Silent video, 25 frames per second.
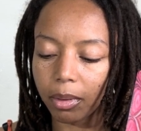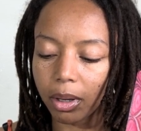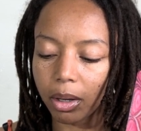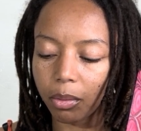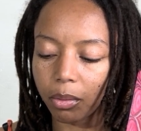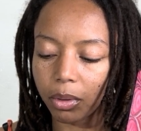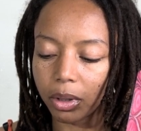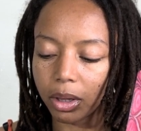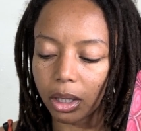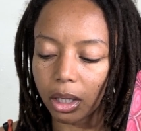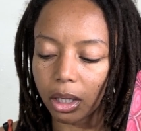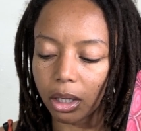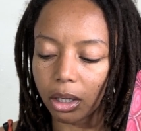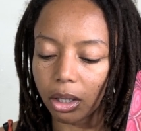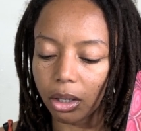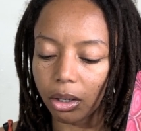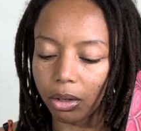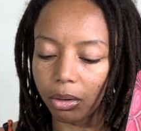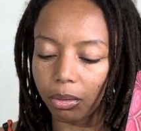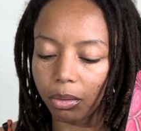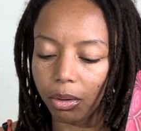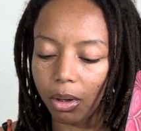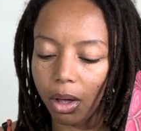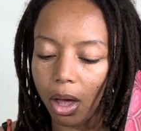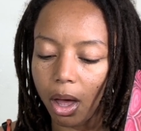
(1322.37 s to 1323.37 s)
within
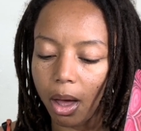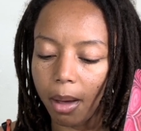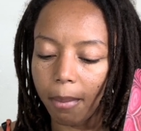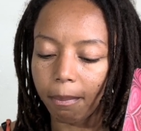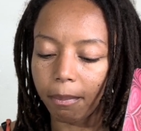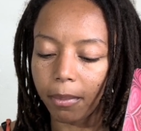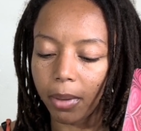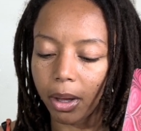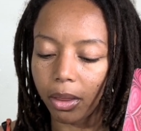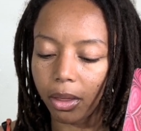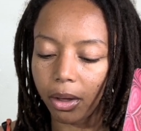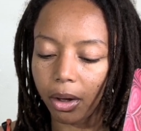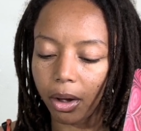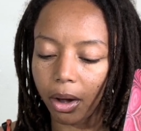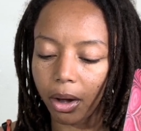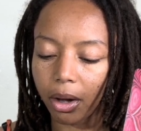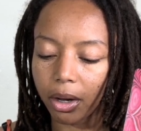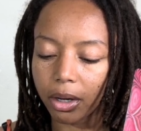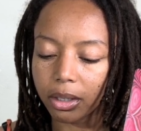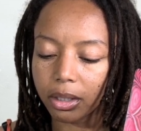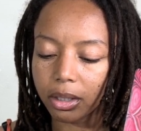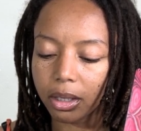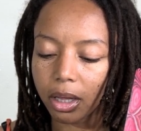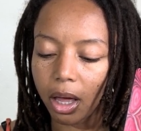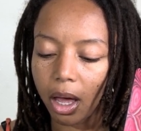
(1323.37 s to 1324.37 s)
you. Mother
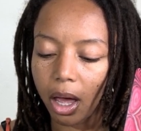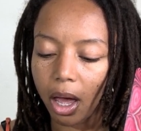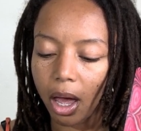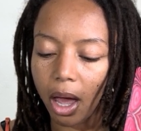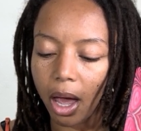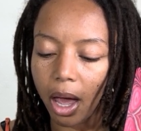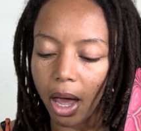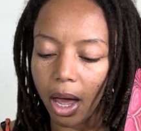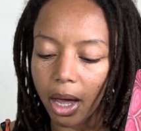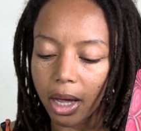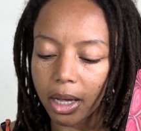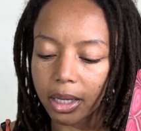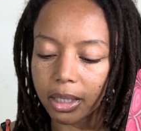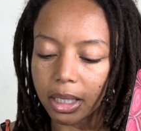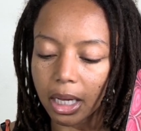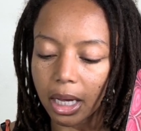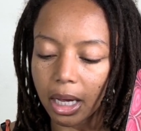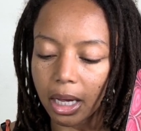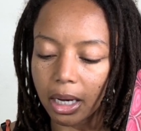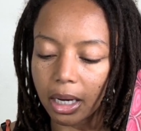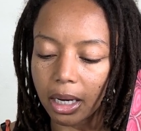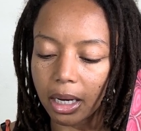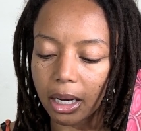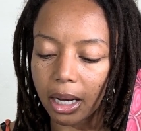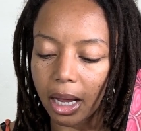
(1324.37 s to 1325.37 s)
Earth has
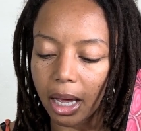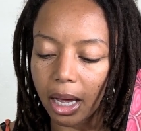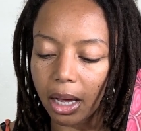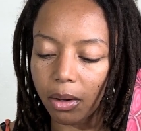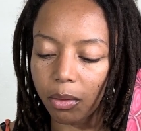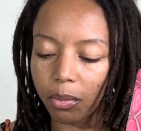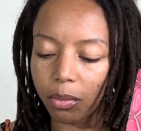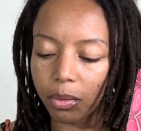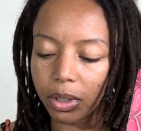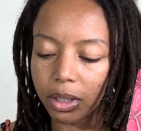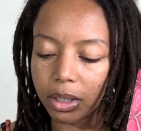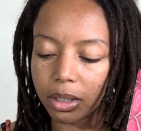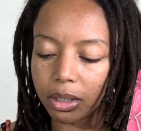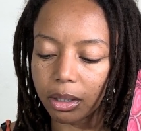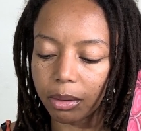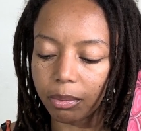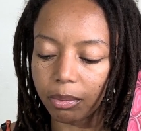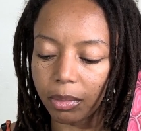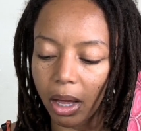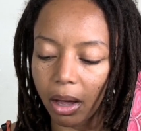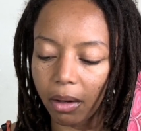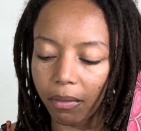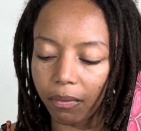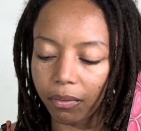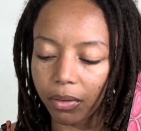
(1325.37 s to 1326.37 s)
an innate wisdom
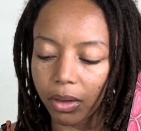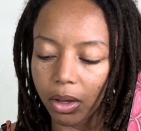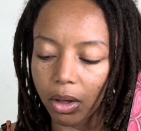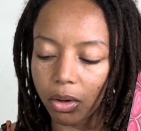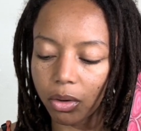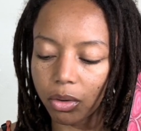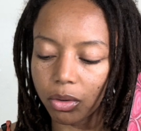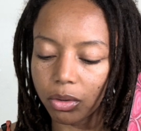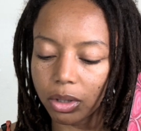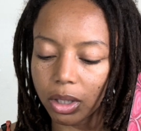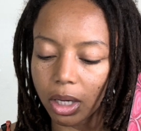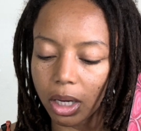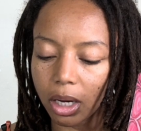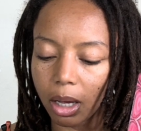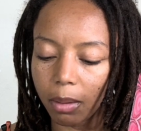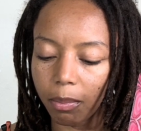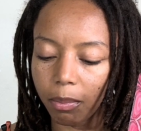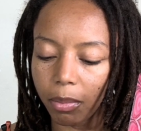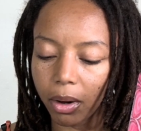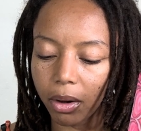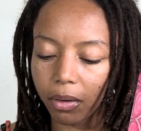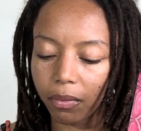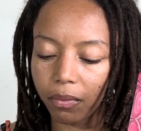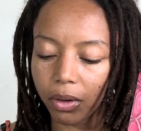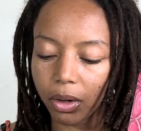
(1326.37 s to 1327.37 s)
that flows in a
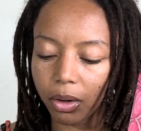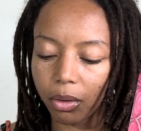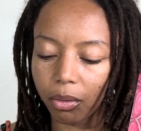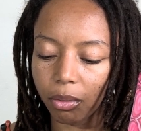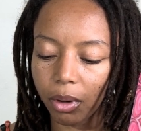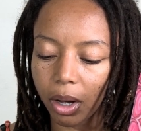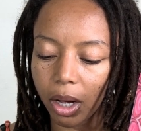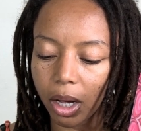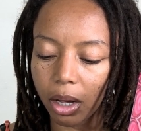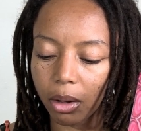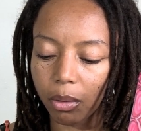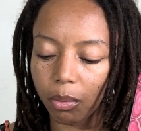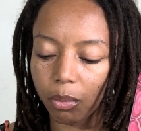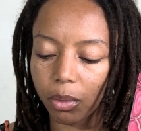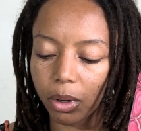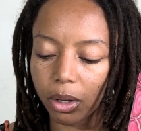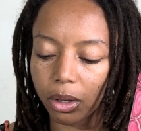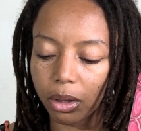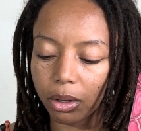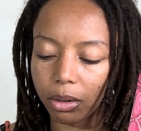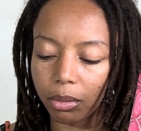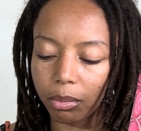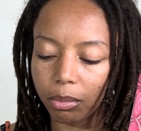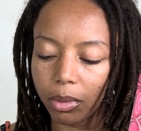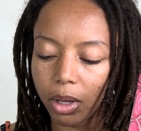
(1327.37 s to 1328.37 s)
perfect rate and
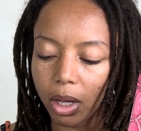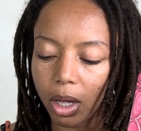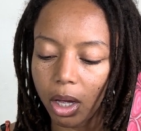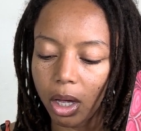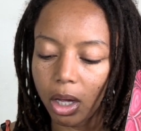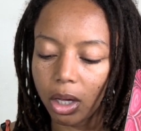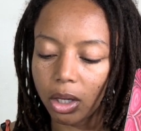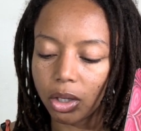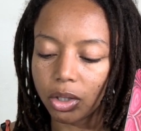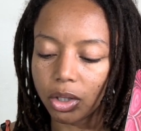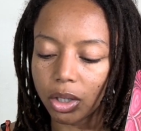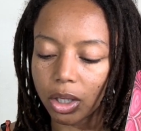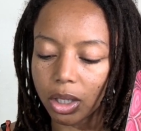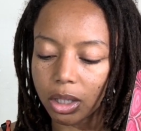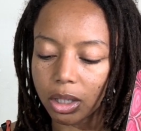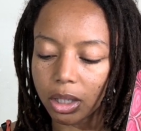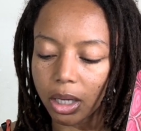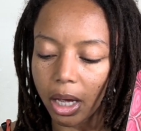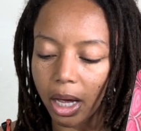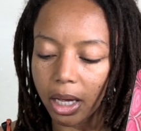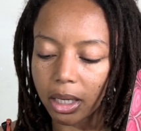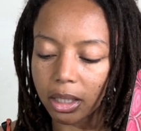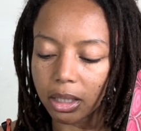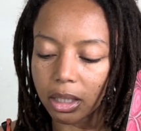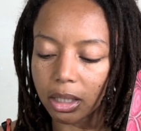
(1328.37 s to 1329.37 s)
rhythm, just
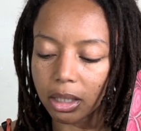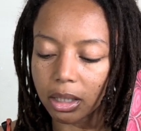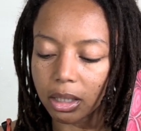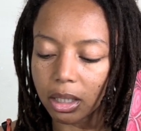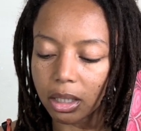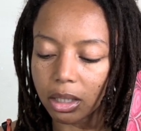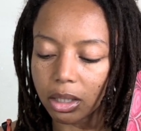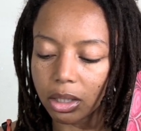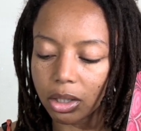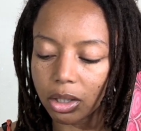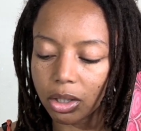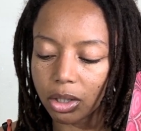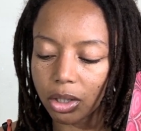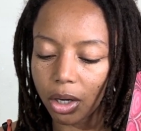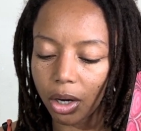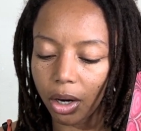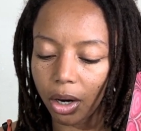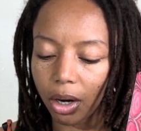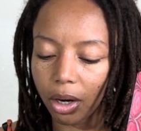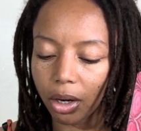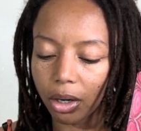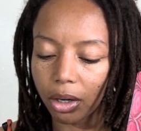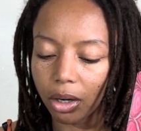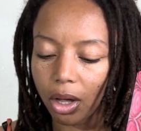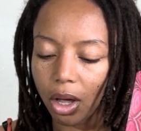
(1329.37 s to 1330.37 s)
as the seasons
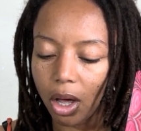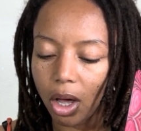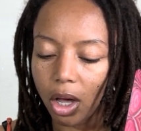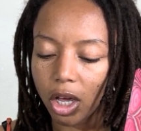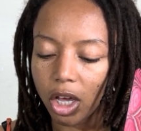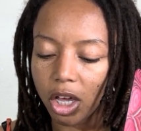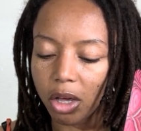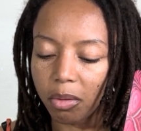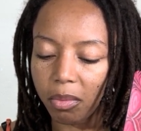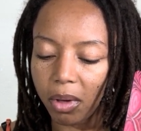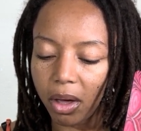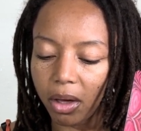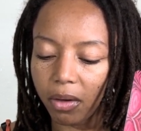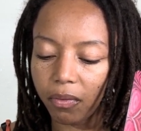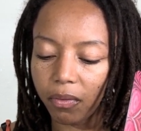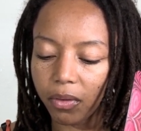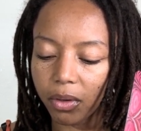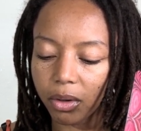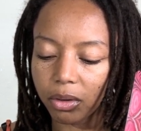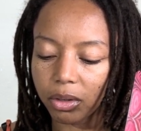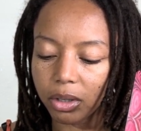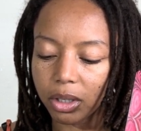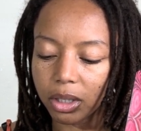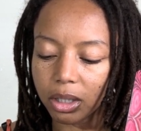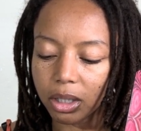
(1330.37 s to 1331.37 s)
turn. You may
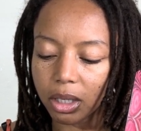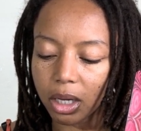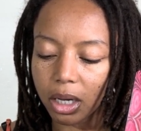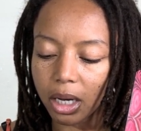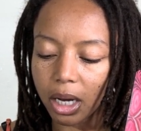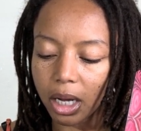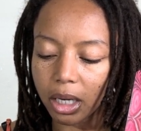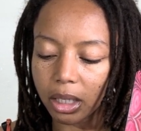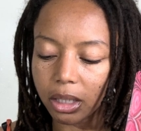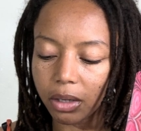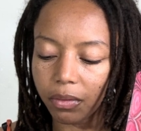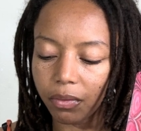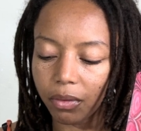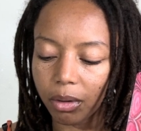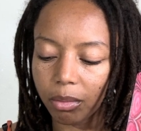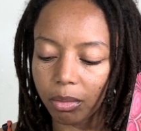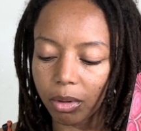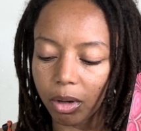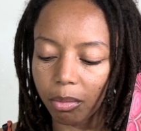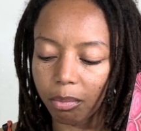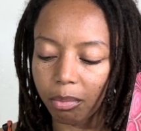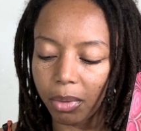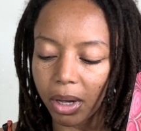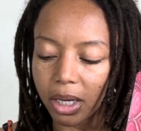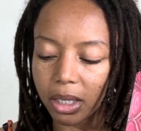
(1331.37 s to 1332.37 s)
feel disconnected from
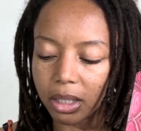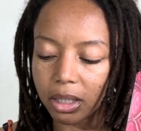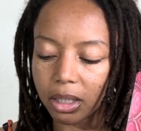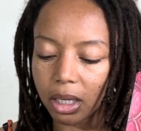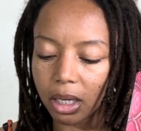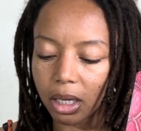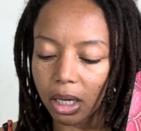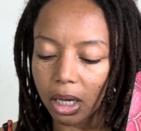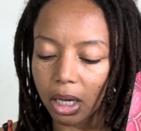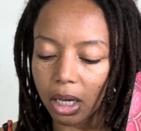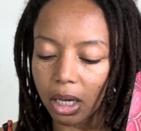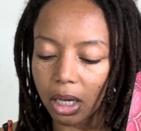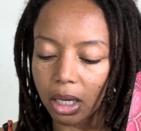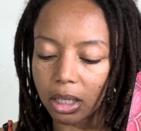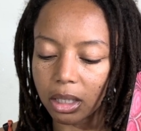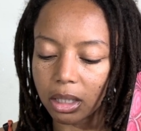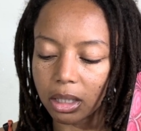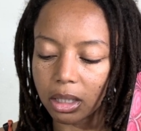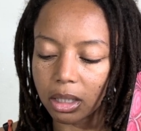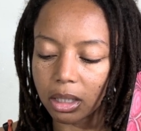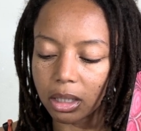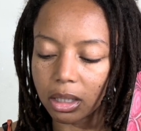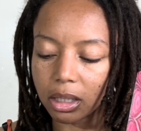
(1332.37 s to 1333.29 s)
your basic and